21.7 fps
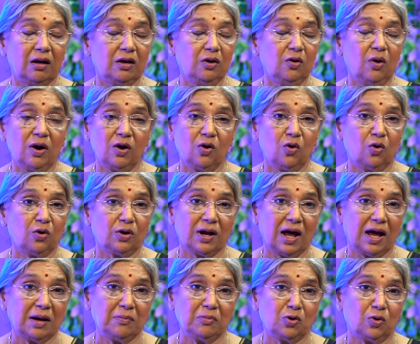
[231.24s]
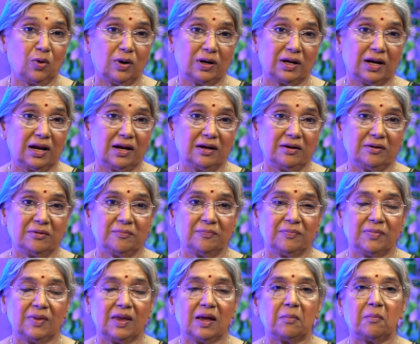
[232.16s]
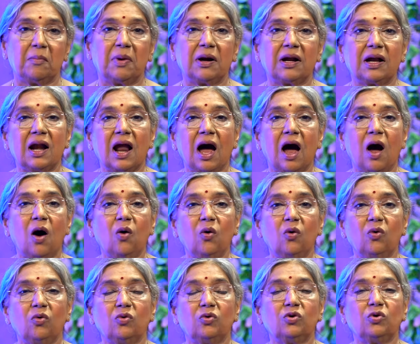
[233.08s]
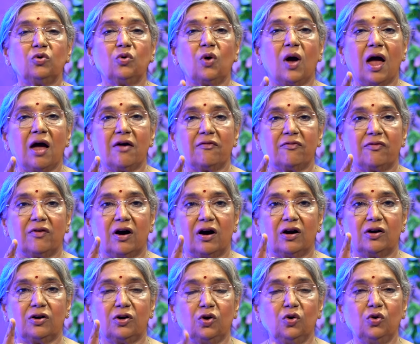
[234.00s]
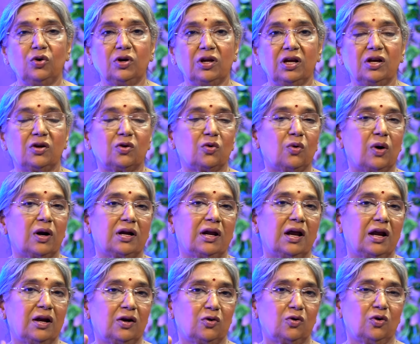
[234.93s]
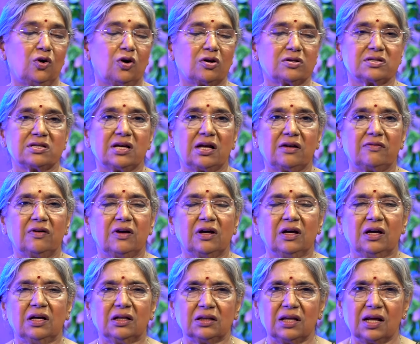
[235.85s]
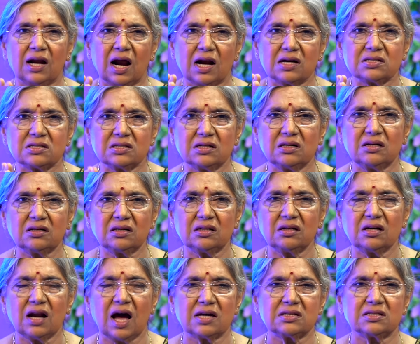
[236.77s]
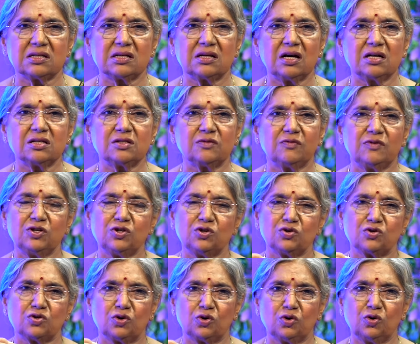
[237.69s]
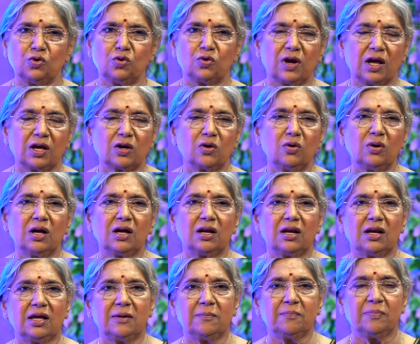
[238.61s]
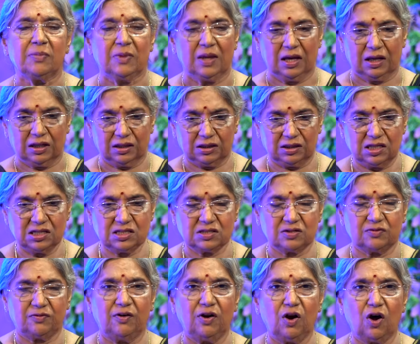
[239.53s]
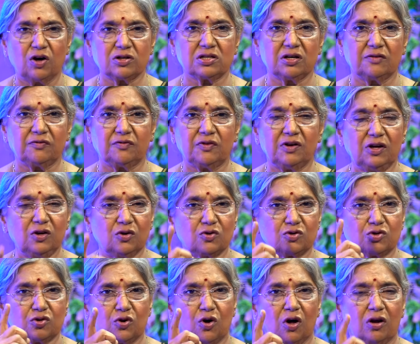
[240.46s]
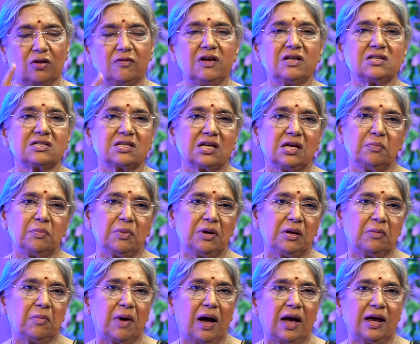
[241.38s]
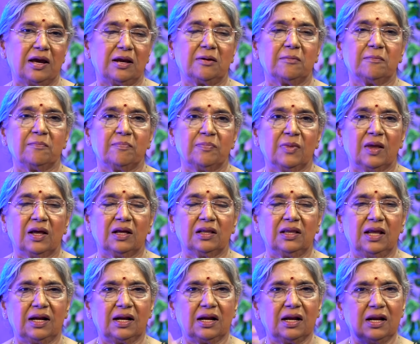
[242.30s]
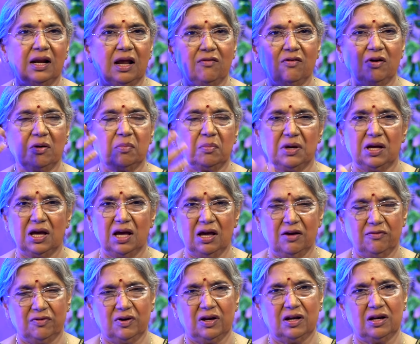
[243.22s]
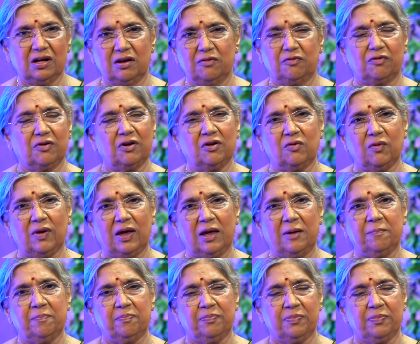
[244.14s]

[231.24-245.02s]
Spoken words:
you had no time to attend, but now you have a duty to attend to yourself. There are certain asanas which you should do regularly. This philosophy you should always keep in mind, that never behave in different way,